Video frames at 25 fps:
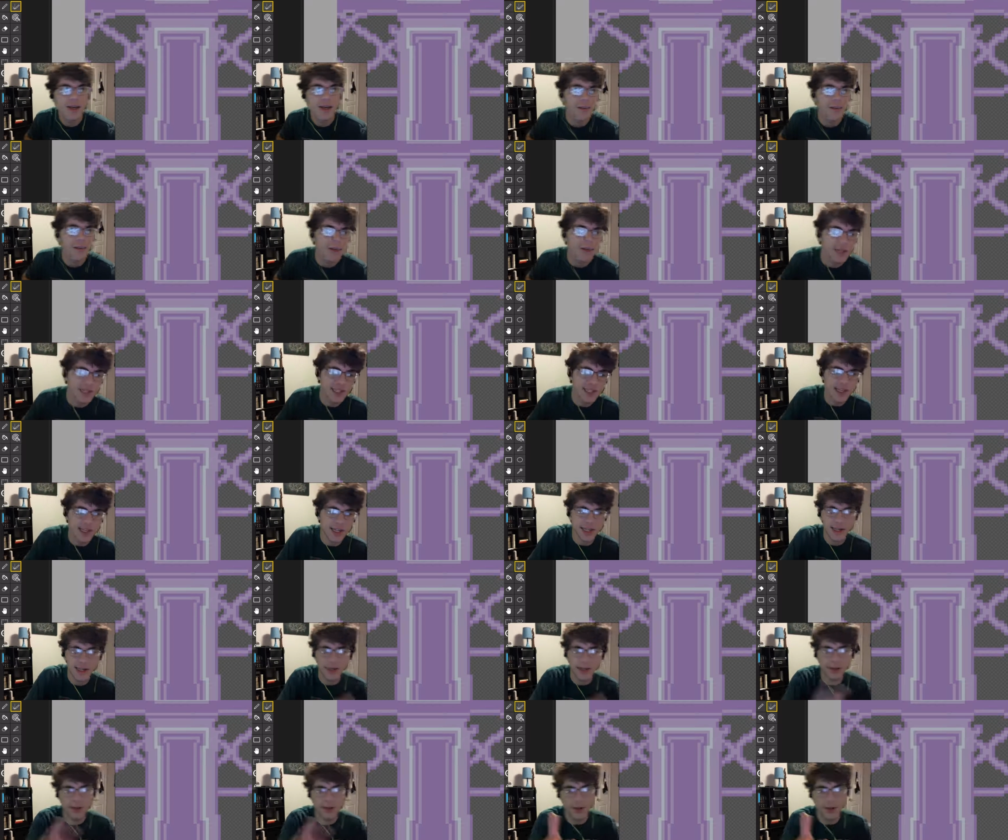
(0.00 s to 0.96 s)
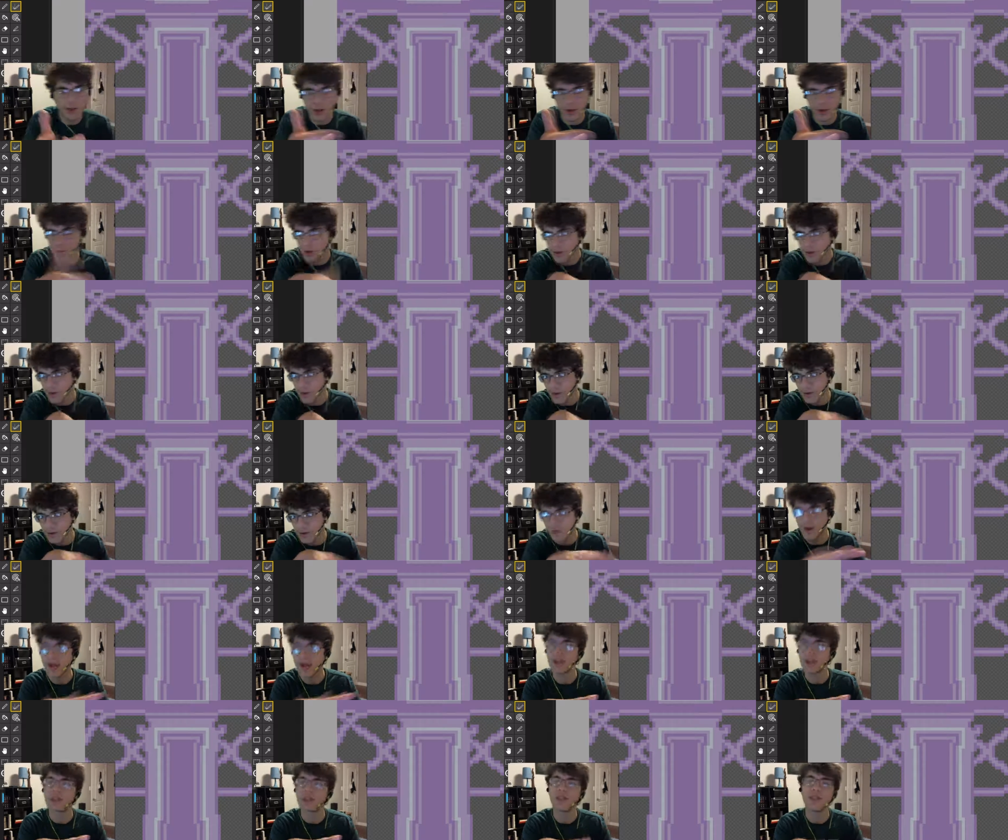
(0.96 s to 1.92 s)
because then it will literally
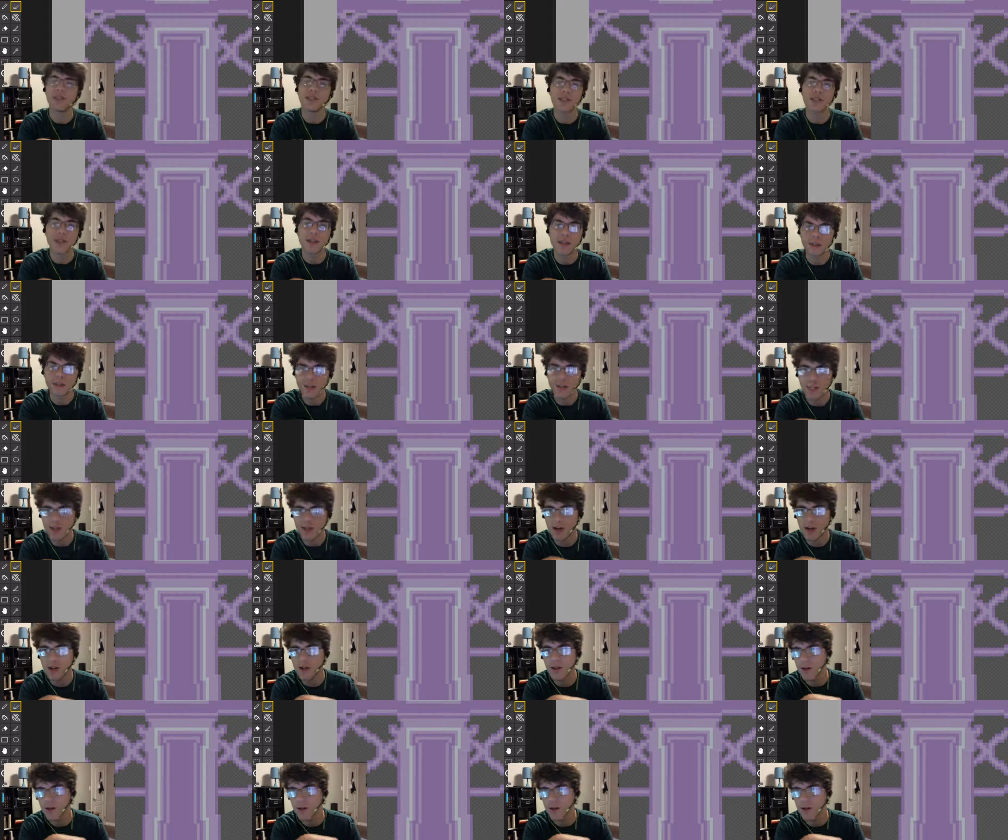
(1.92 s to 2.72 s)
crash this thing if it's not on